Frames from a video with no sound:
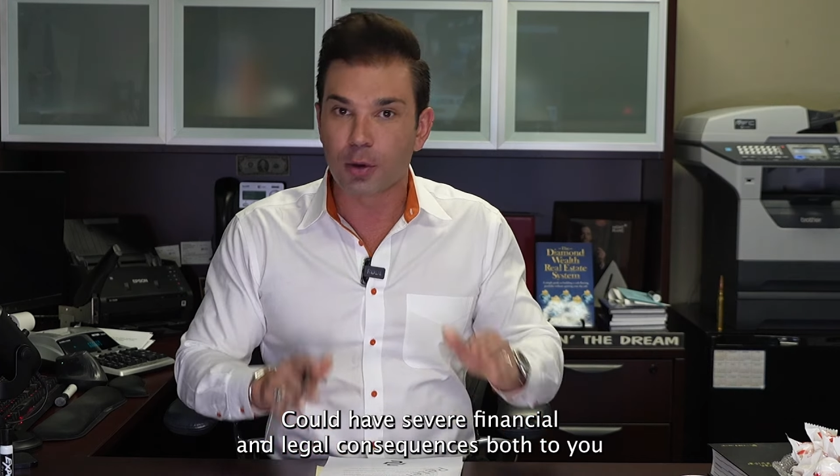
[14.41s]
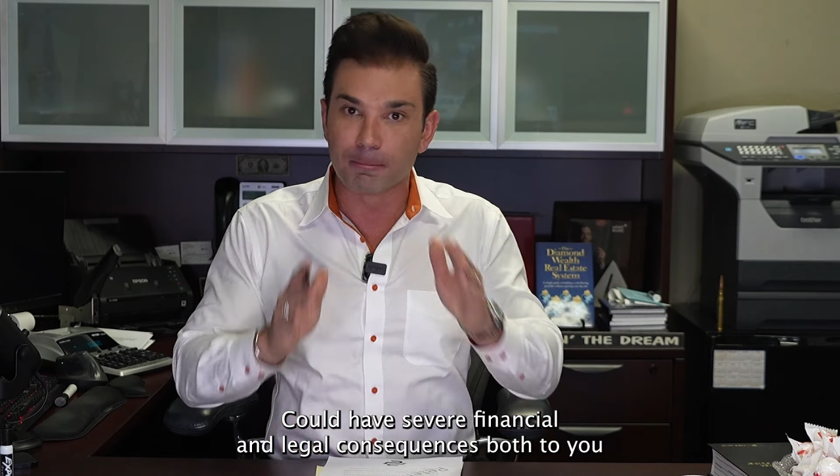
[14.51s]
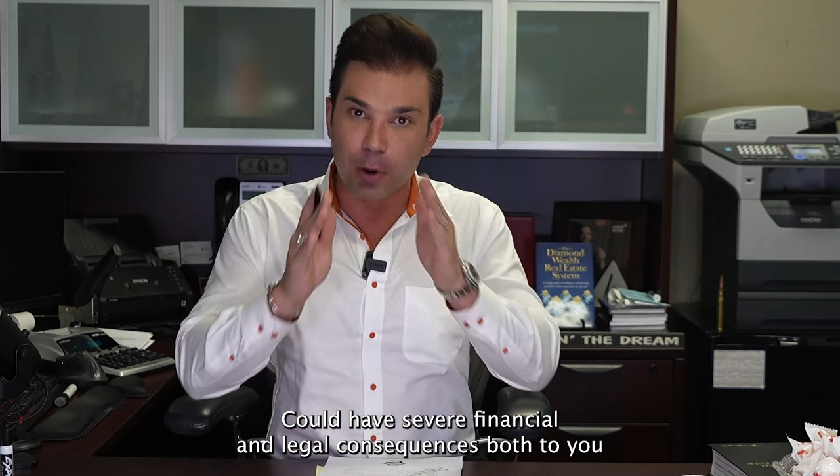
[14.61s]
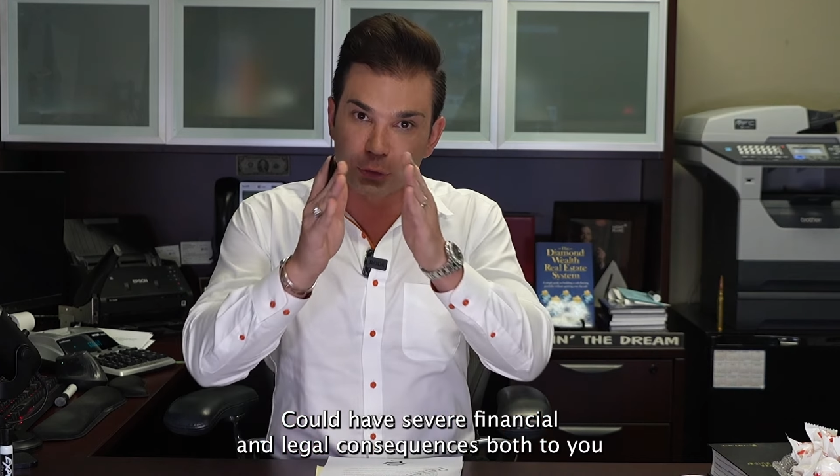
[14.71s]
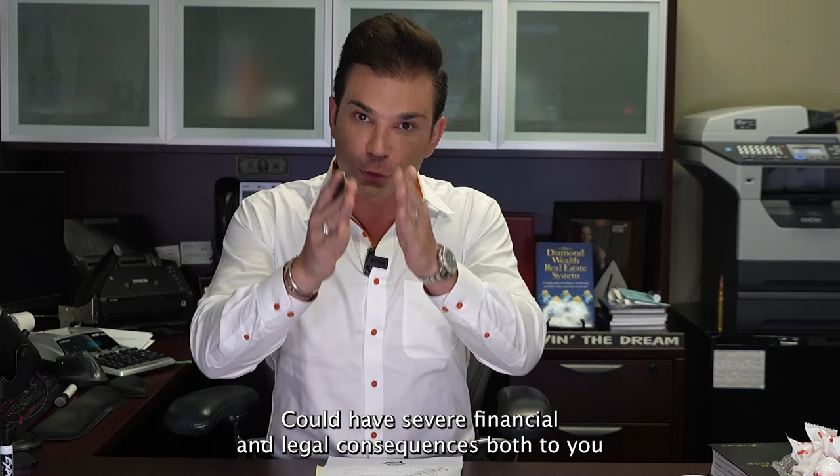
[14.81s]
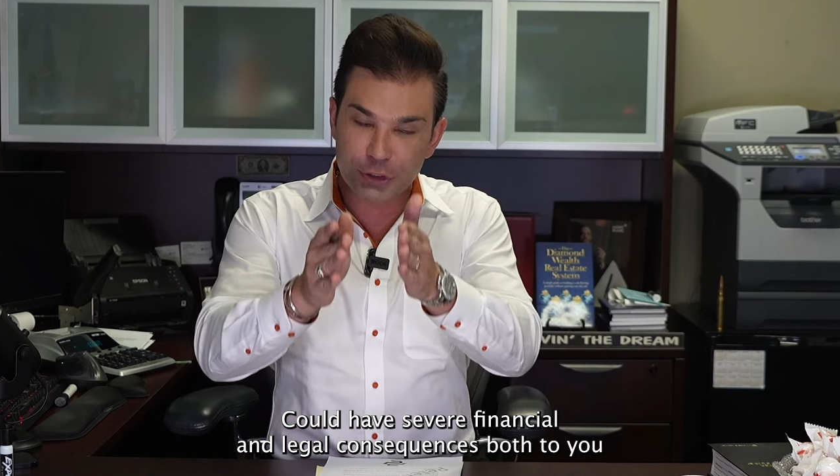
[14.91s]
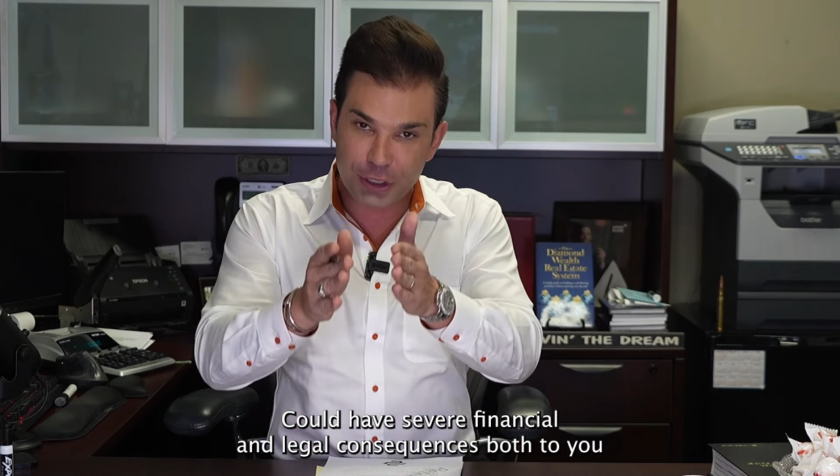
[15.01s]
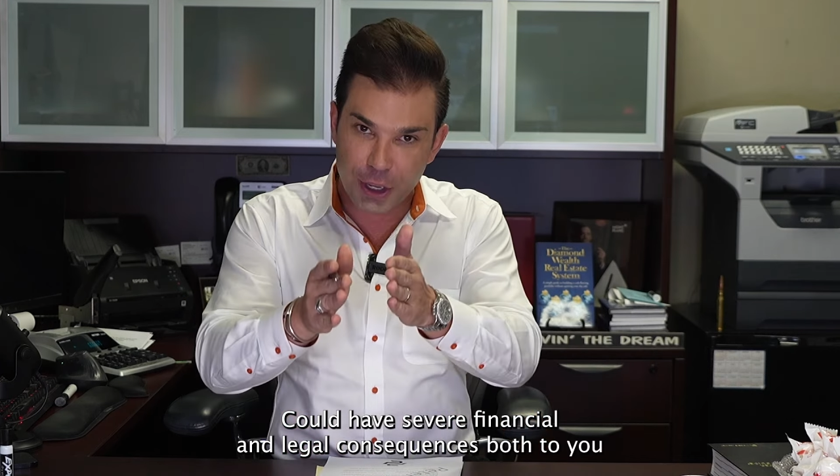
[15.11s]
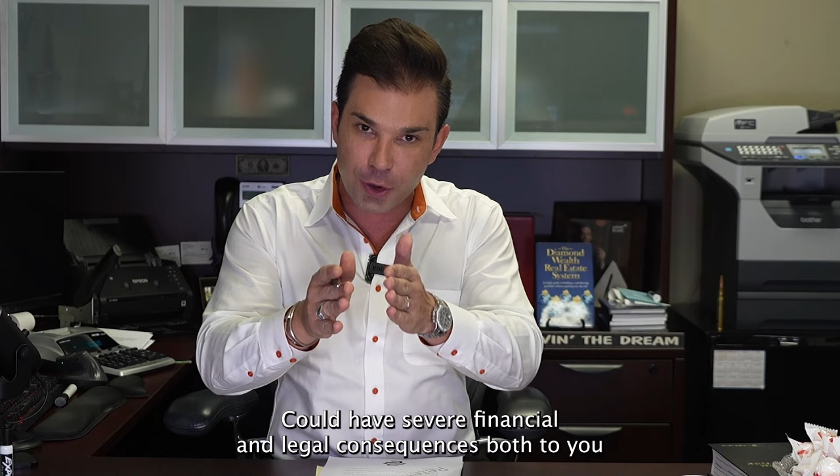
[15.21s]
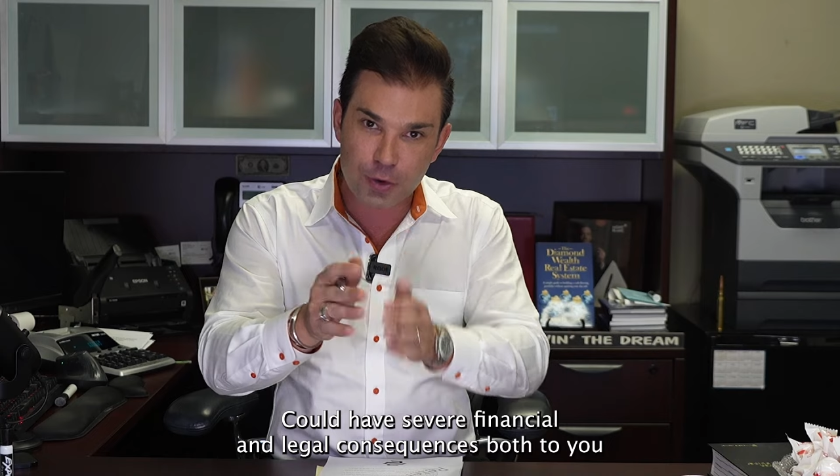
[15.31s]
both to
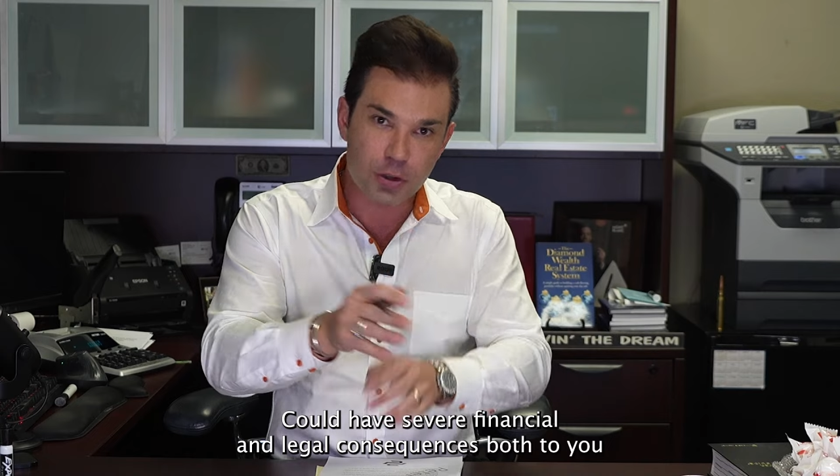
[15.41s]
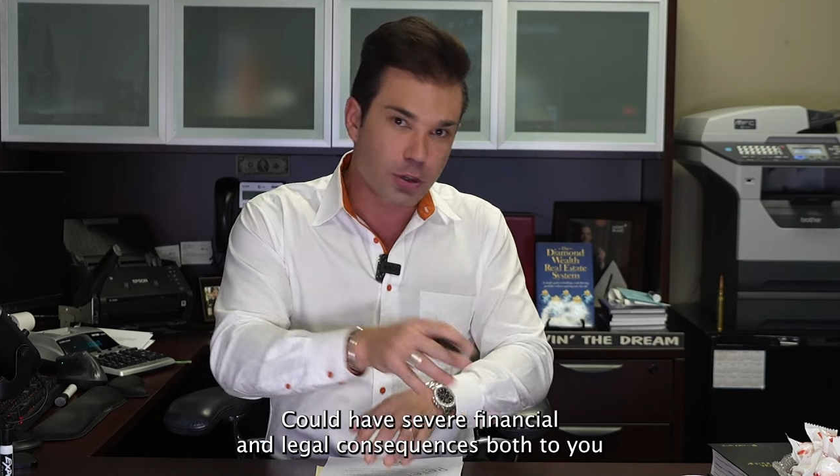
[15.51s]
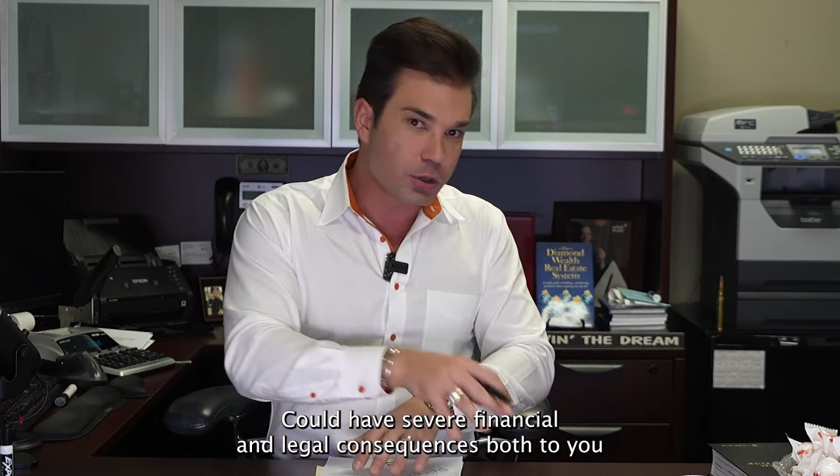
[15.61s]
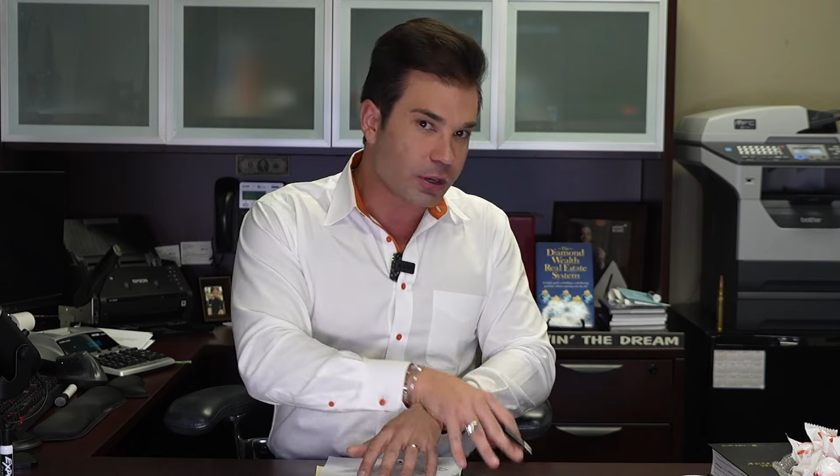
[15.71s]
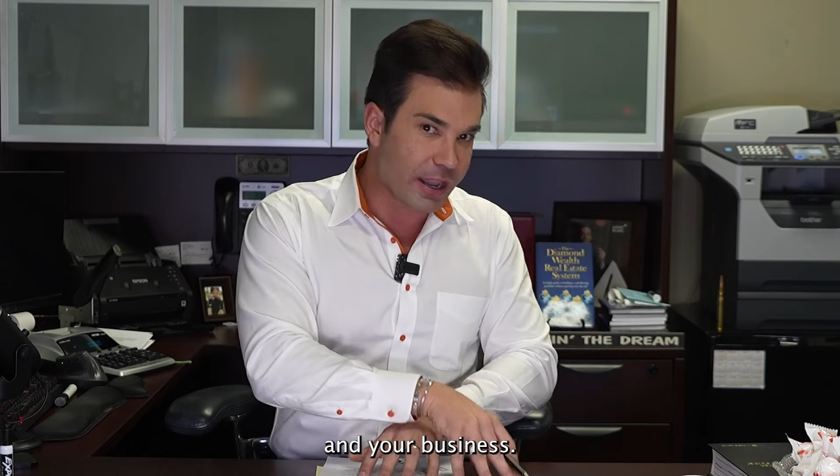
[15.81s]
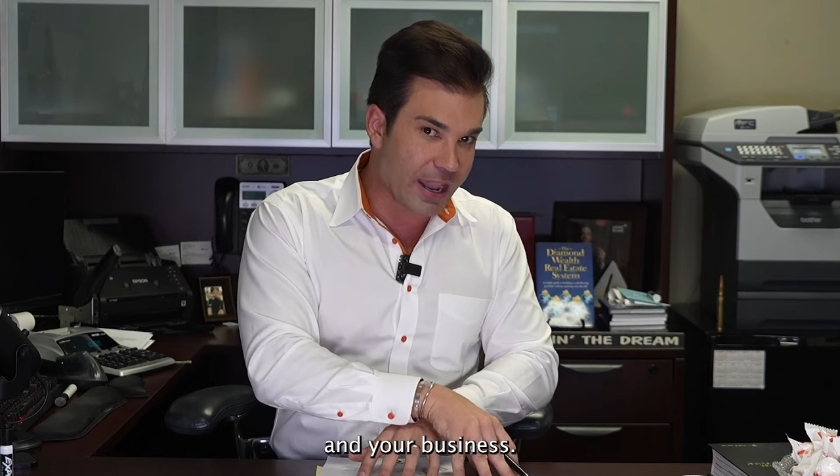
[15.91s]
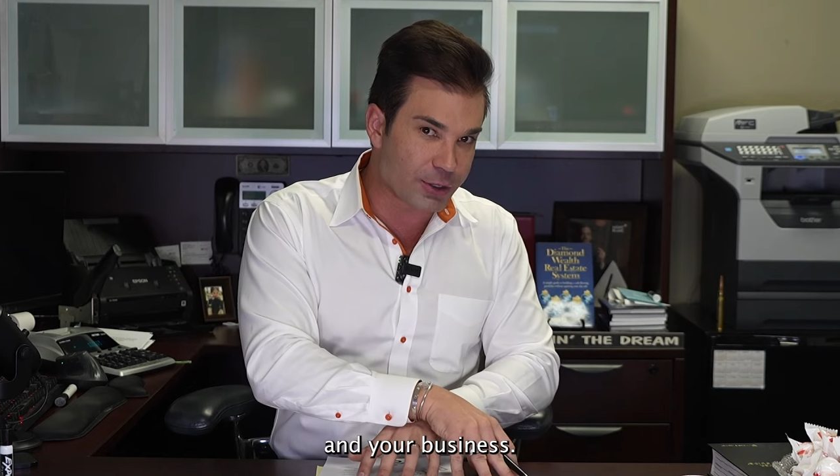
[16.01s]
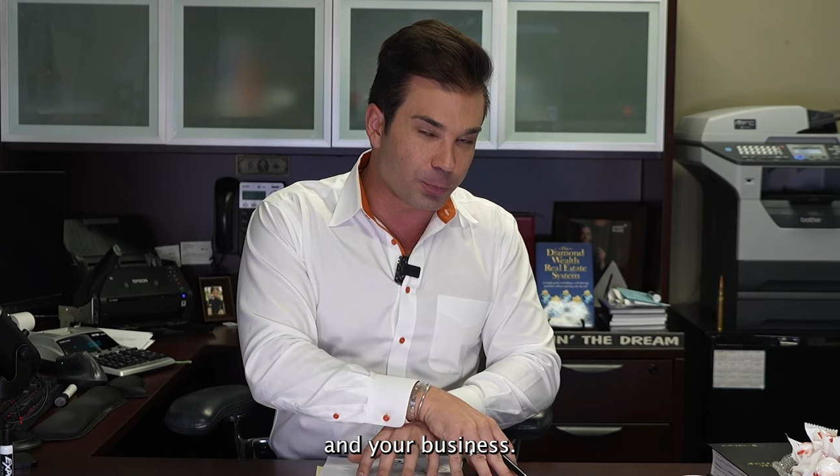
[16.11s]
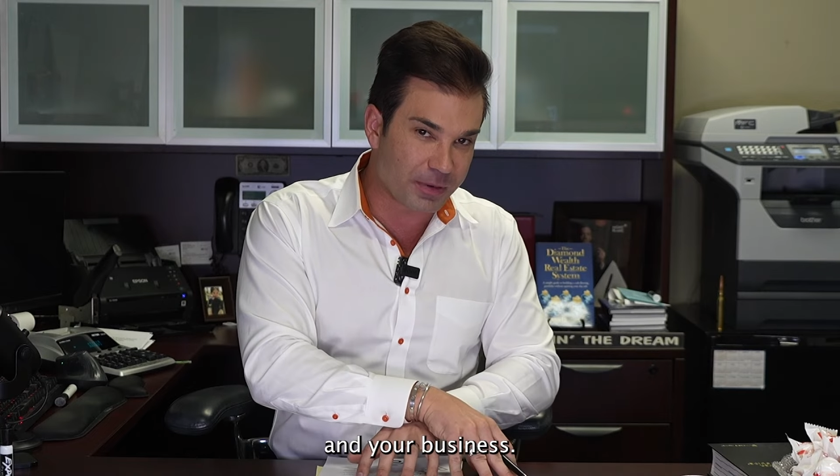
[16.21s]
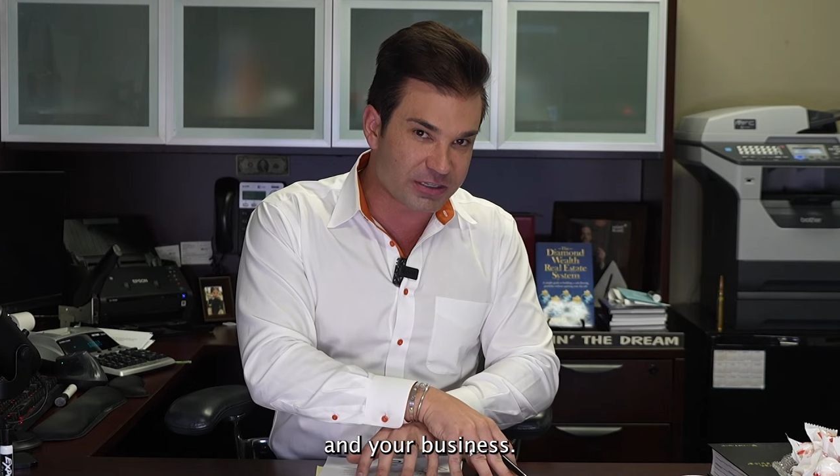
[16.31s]
you
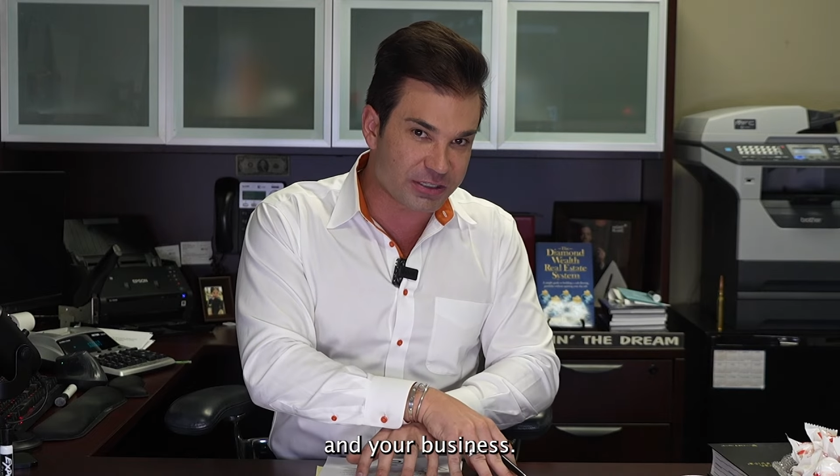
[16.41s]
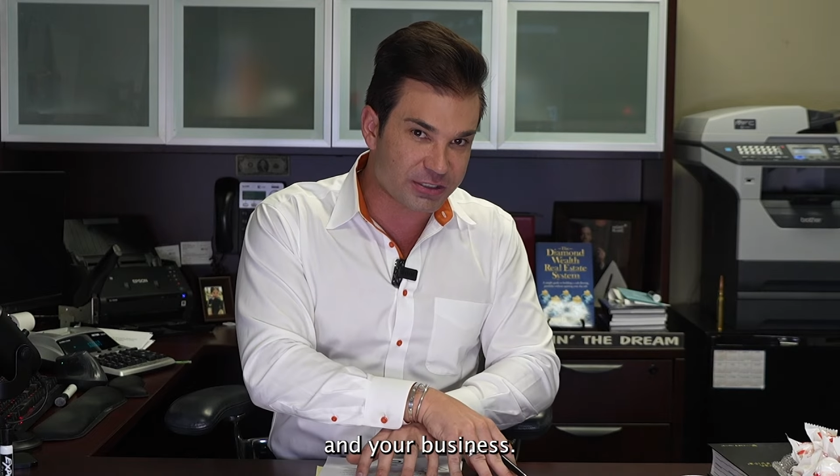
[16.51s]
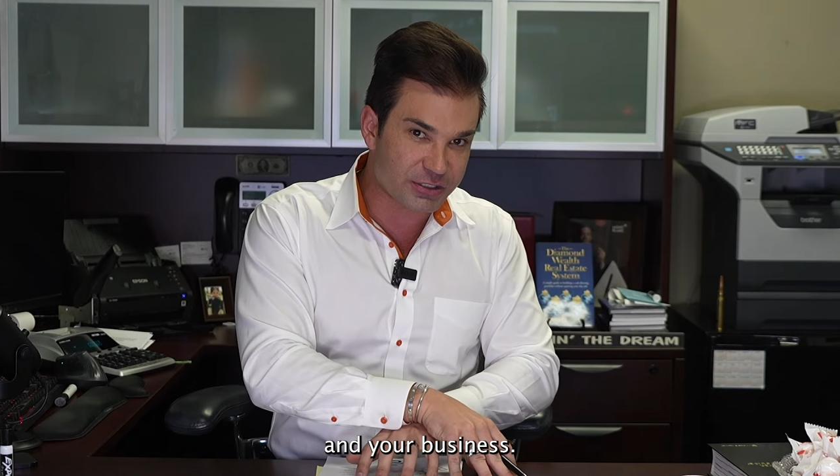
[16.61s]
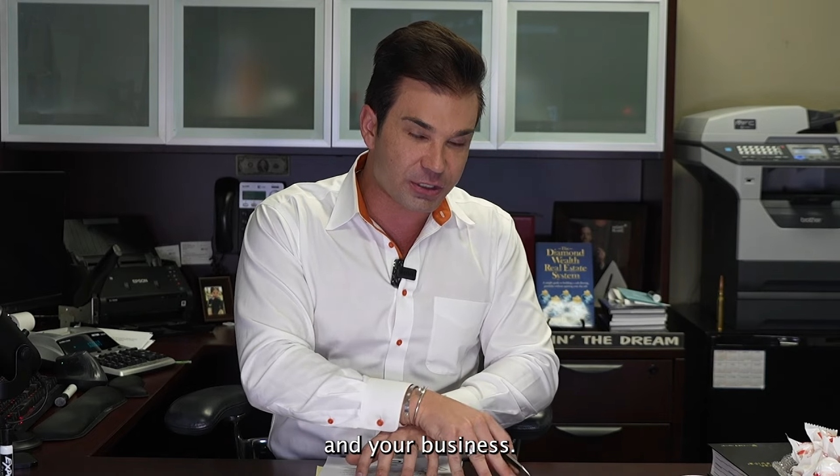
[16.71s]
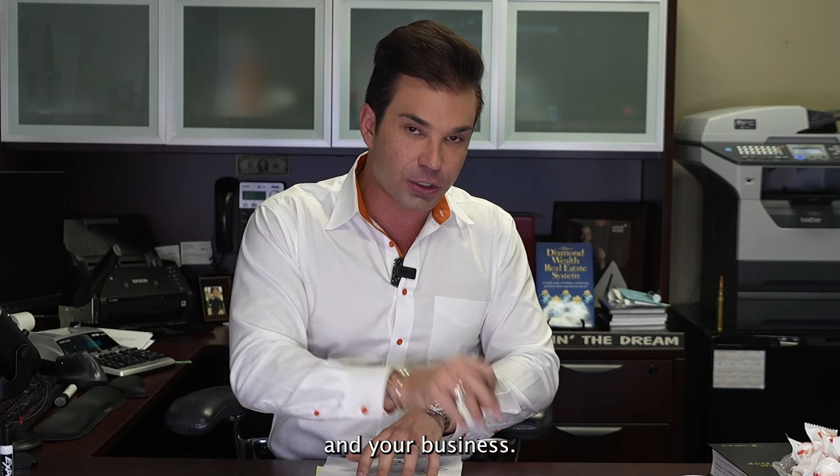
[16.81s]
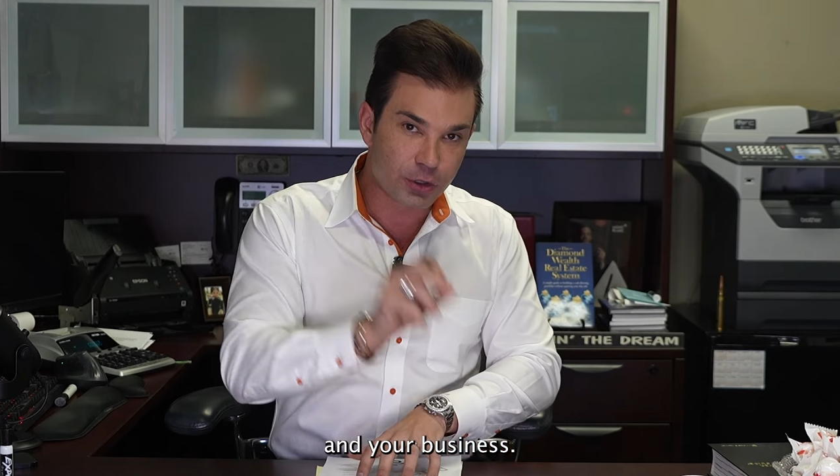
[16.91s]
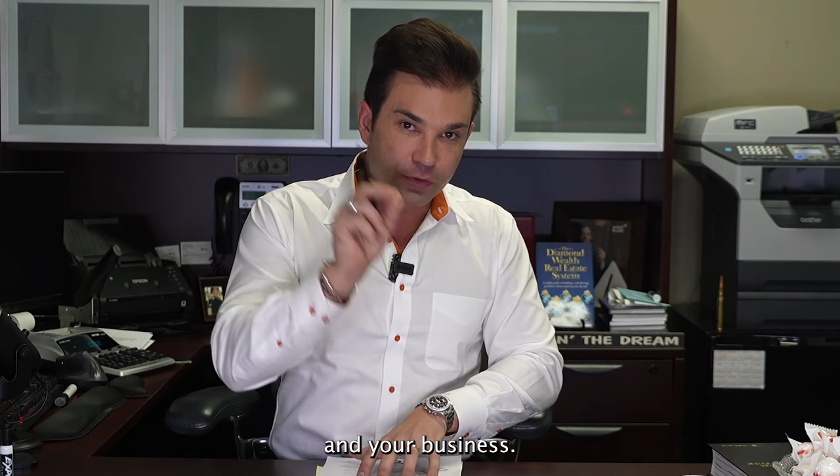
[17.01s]
and your business.